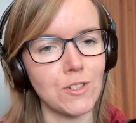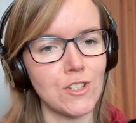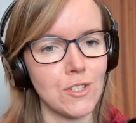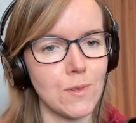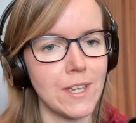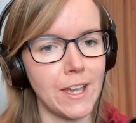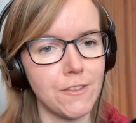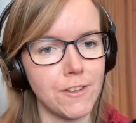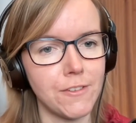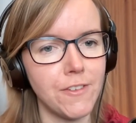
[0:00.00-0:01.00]
were just doing it
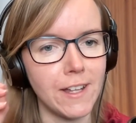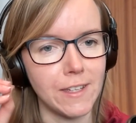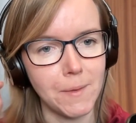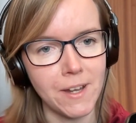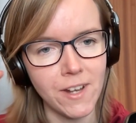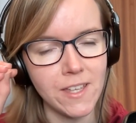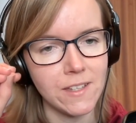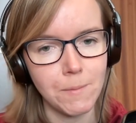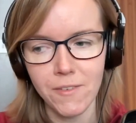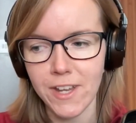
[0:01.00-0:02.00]
for fun. Am I right?
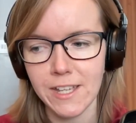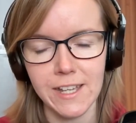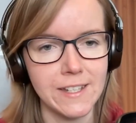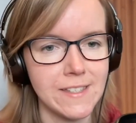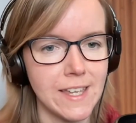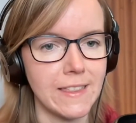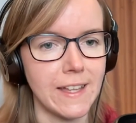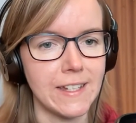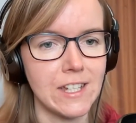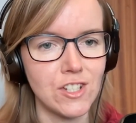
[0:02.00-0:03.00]
Am I right in kind of saying
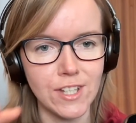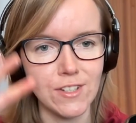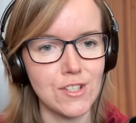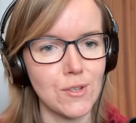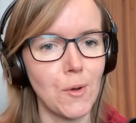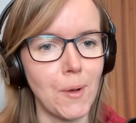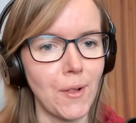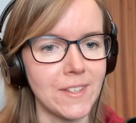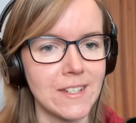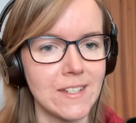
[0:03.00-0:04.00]
that? And it just kind of
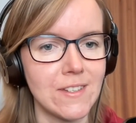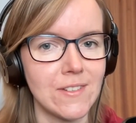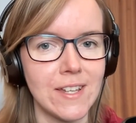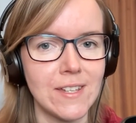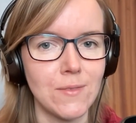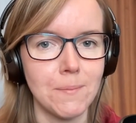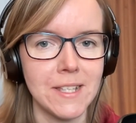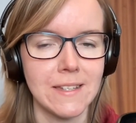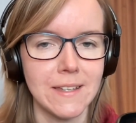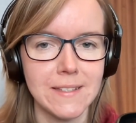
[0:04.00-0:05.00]
snowballed into a
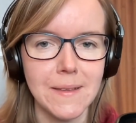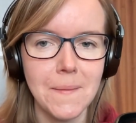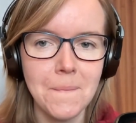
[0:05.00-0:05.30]
business.